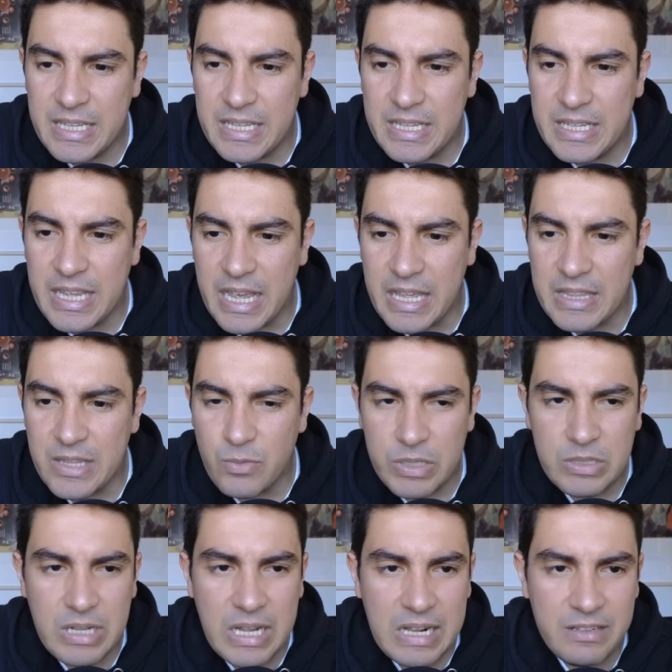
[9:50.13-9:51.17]
Yeah, the
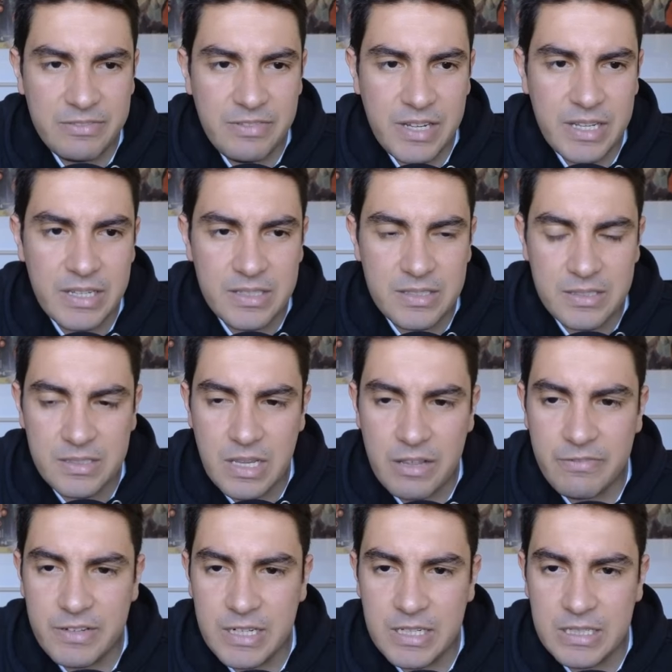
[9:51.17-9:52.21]
real alpha is
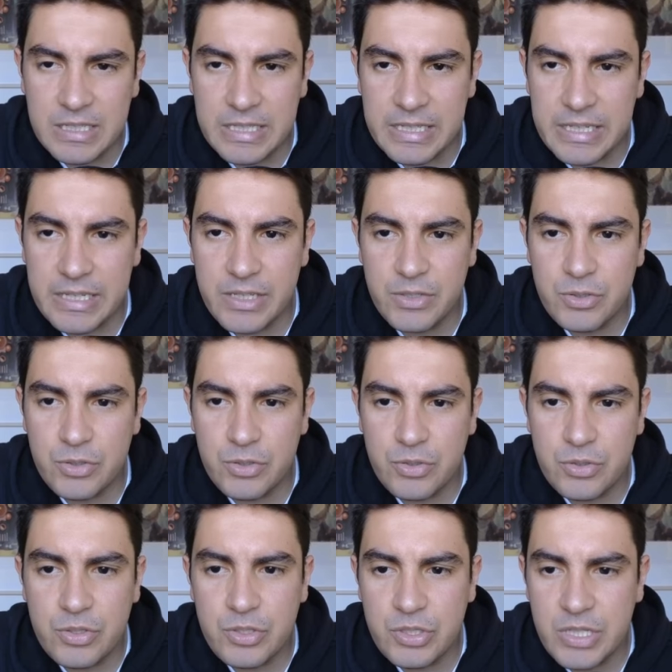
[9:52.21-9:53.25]
definitely to
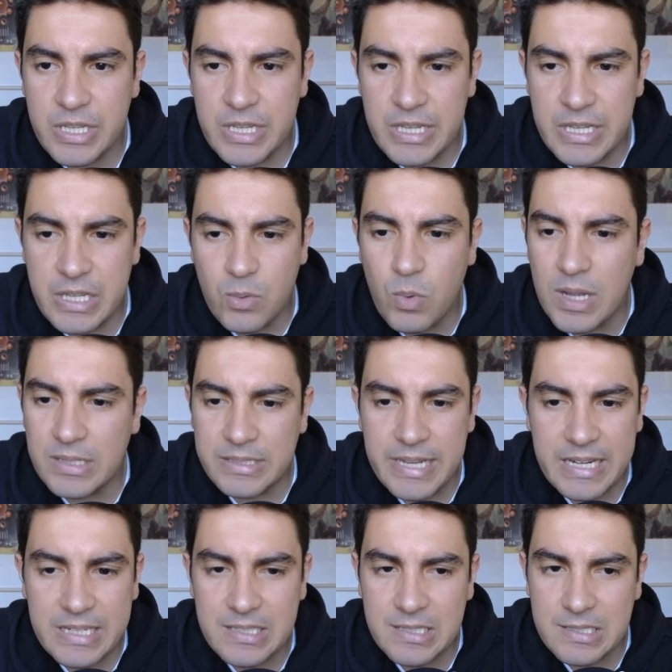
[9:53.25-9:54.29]
see what
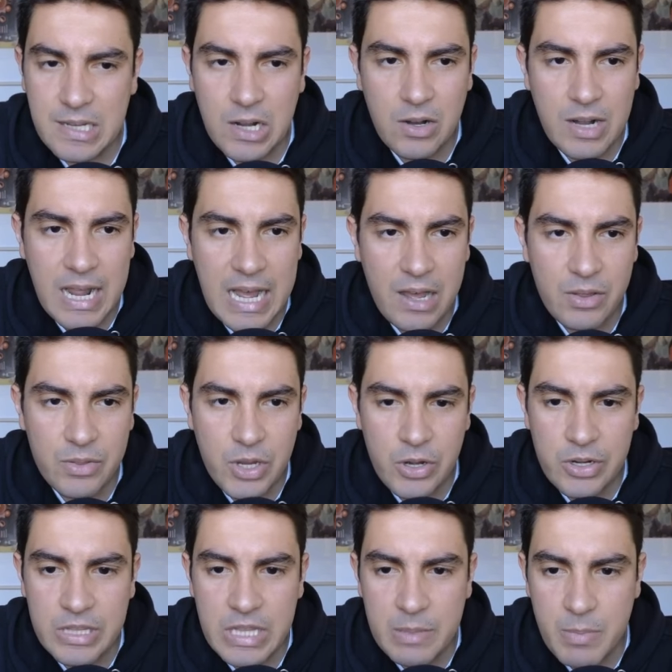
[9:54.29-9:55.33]
DEXs are out
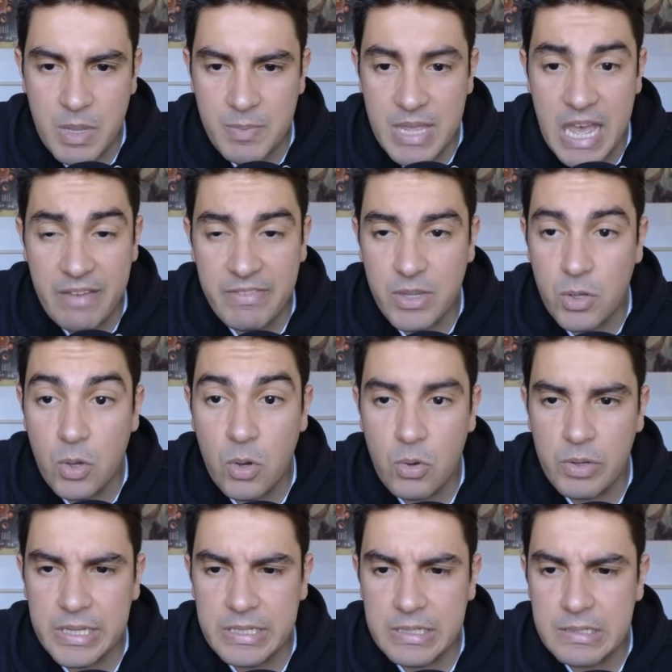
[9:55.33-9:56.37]
there. They may be having
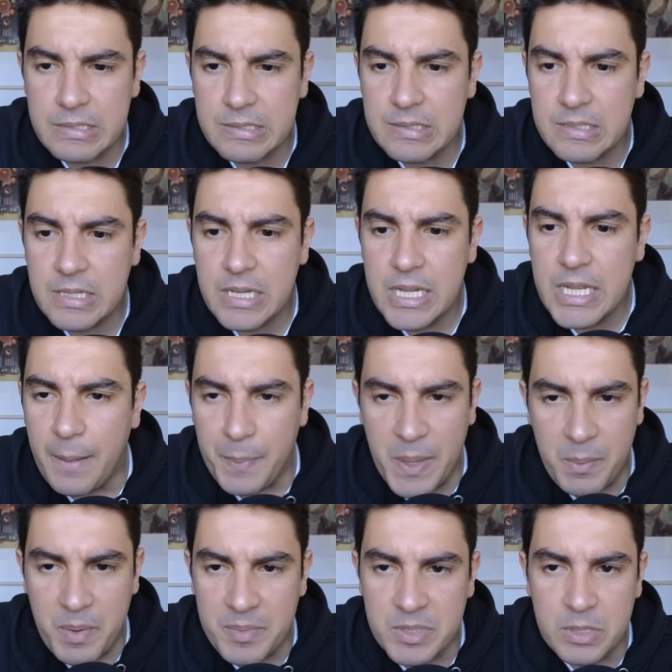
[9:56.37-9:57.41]
coins There
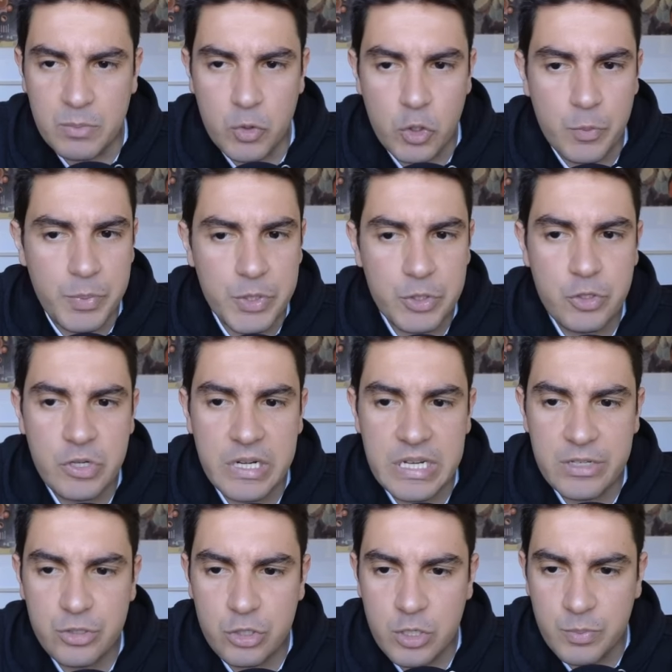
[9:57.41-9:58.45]
may be some good
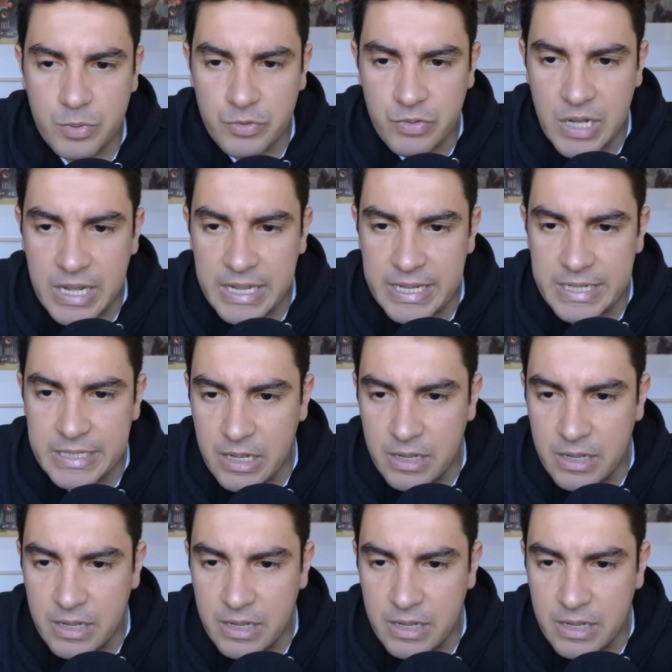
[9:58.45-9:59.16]
opportunities to provide